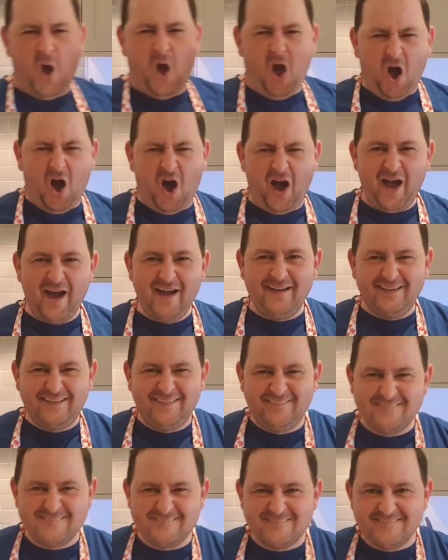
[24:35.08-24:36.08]
Ha! Oh,
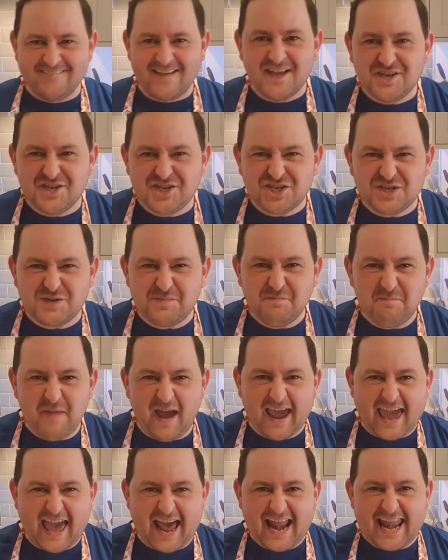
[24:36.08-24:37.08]

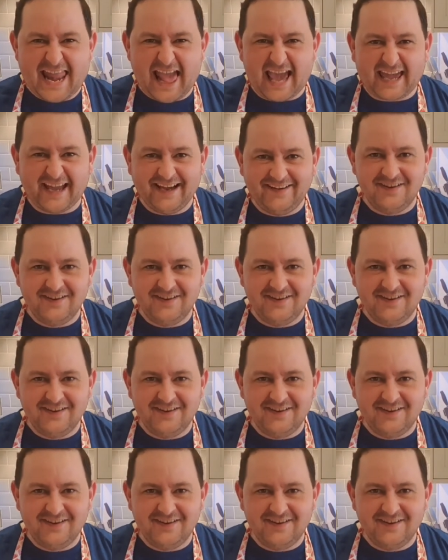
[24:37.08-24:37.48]
schmecker lecker,